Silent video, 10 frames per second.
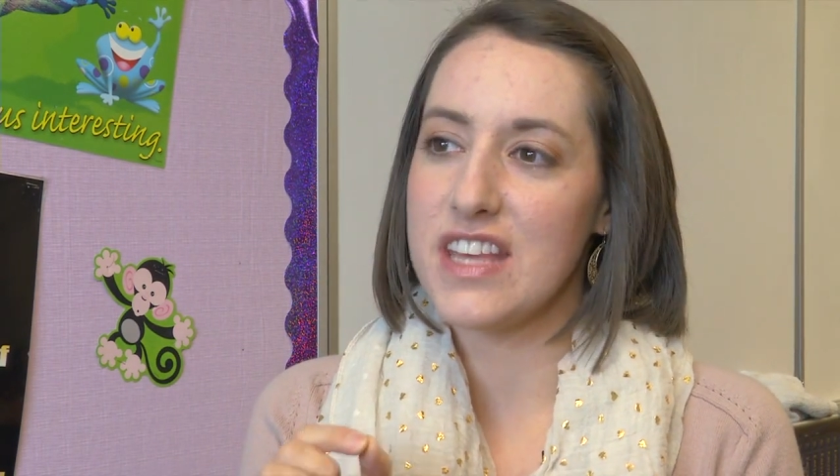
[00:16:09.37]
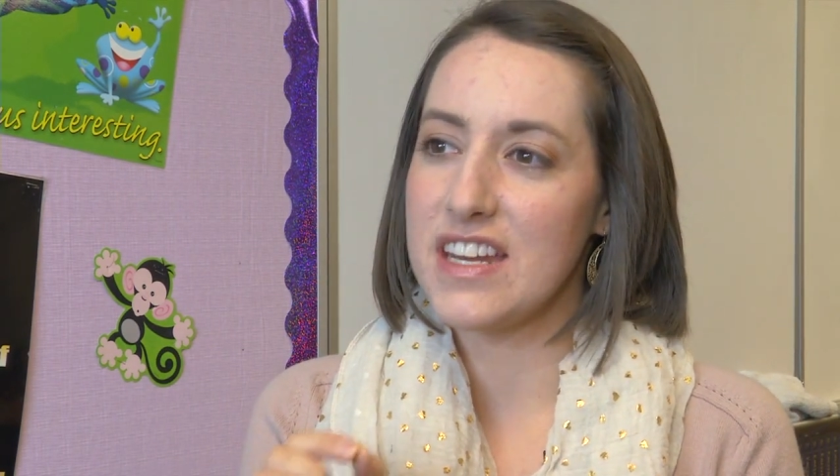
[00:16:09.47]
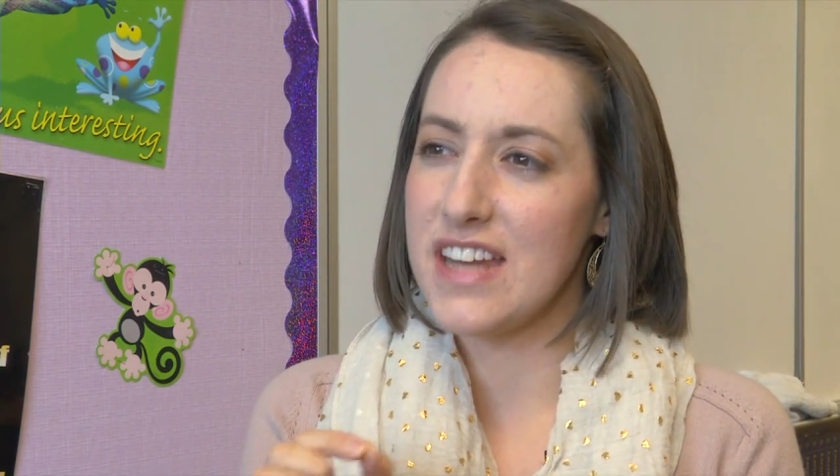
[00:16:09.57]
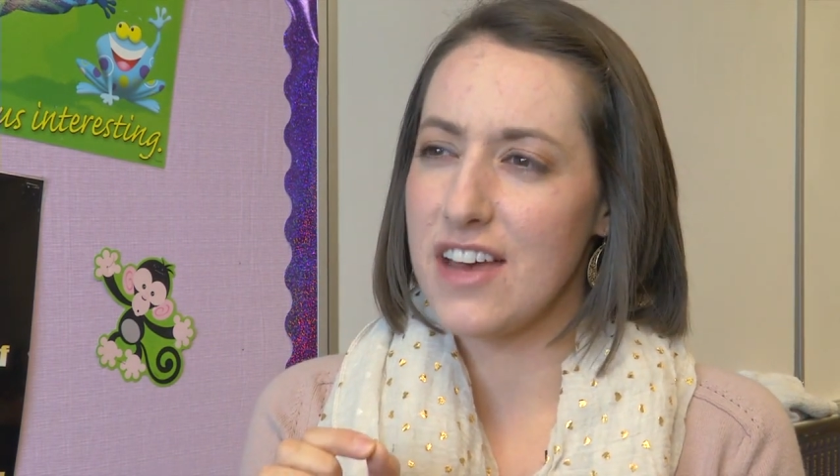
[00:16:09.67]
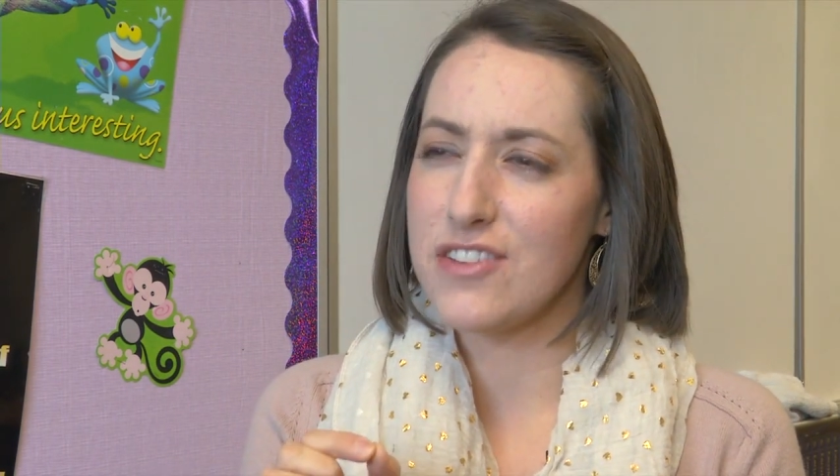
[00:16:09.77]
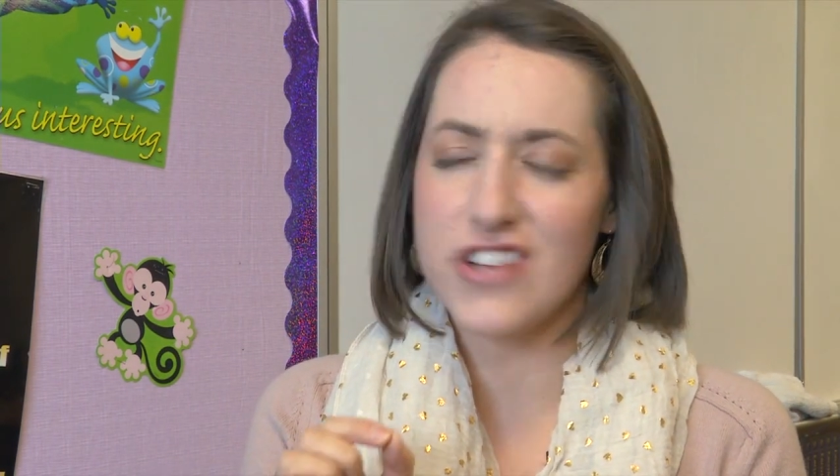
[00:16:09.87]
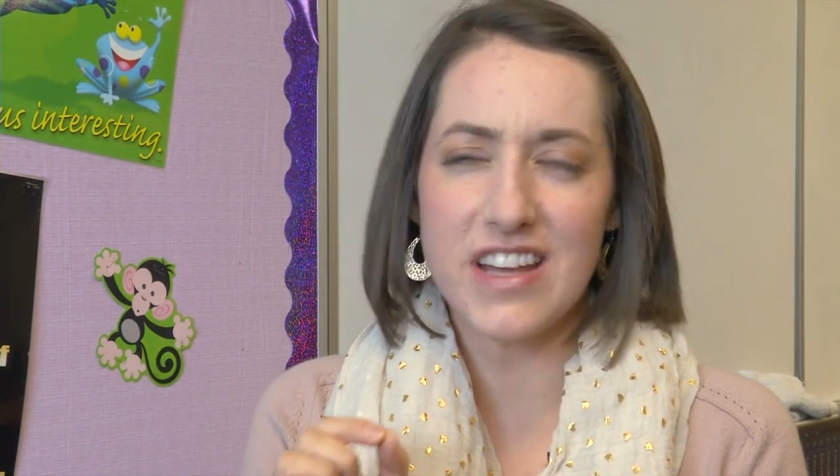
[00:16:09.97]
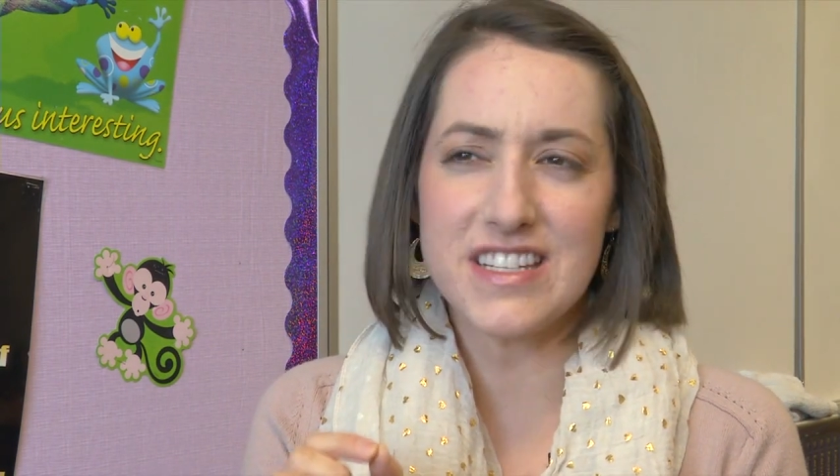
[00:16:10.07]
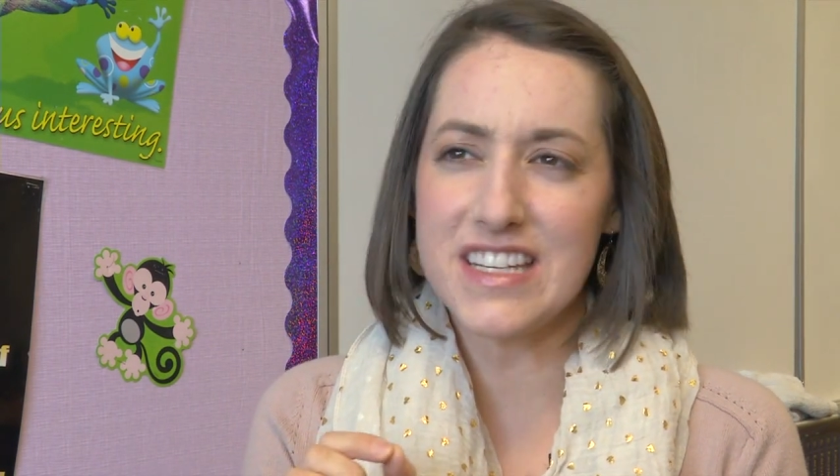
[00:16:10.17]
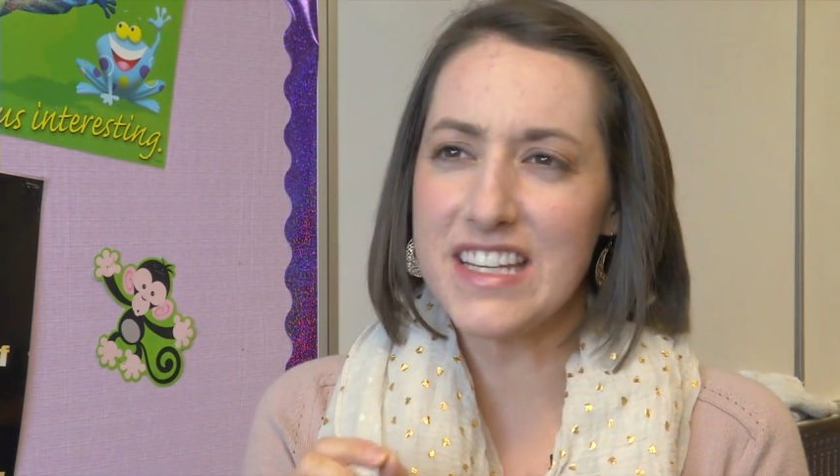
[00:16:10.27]
that analogy,
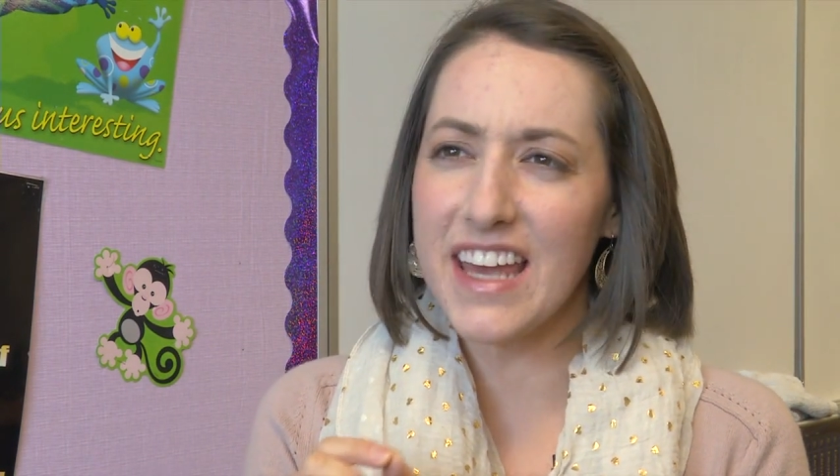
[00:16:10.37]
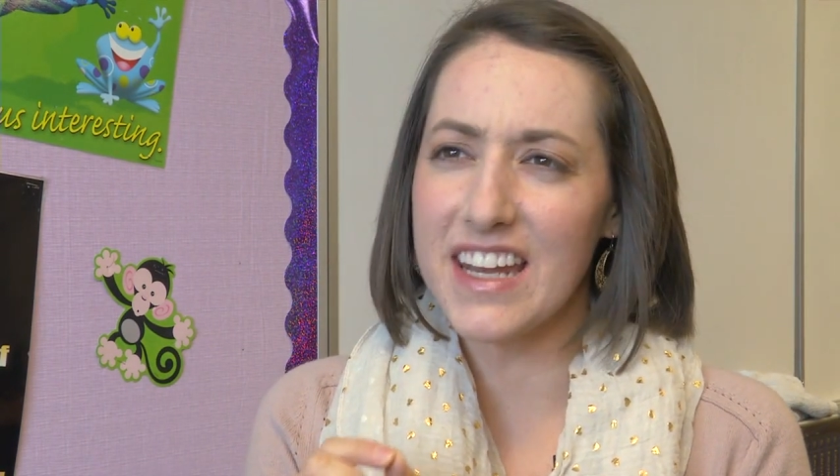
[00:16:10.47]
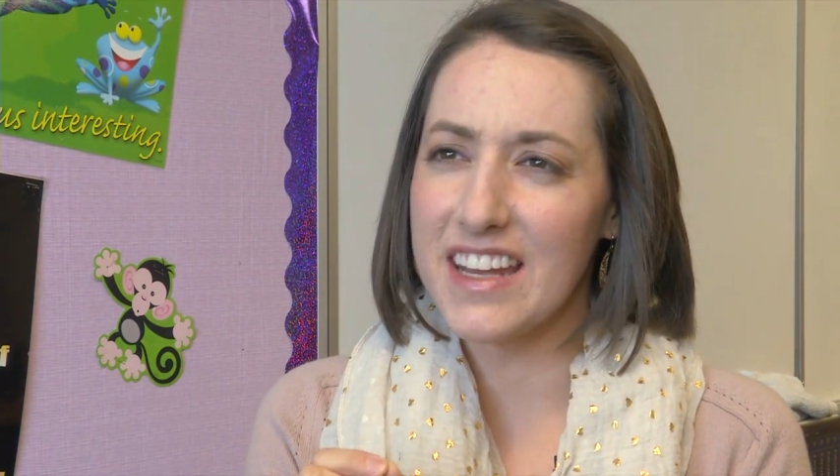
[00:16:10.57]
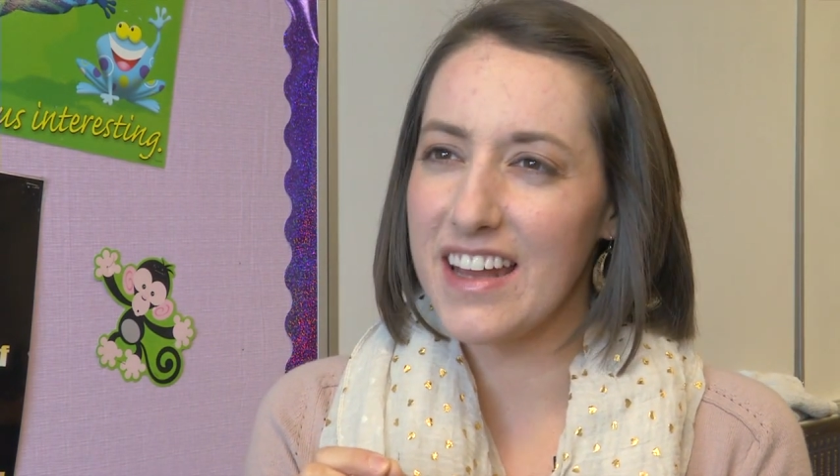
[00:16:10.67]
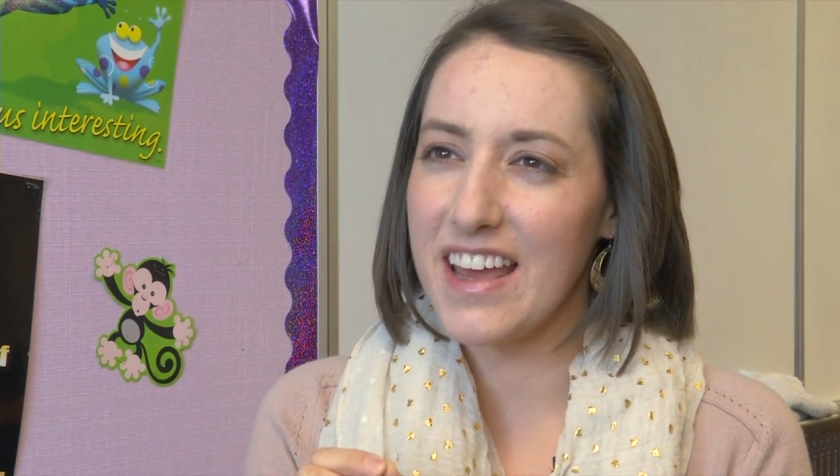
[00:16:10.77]
I didn't get it.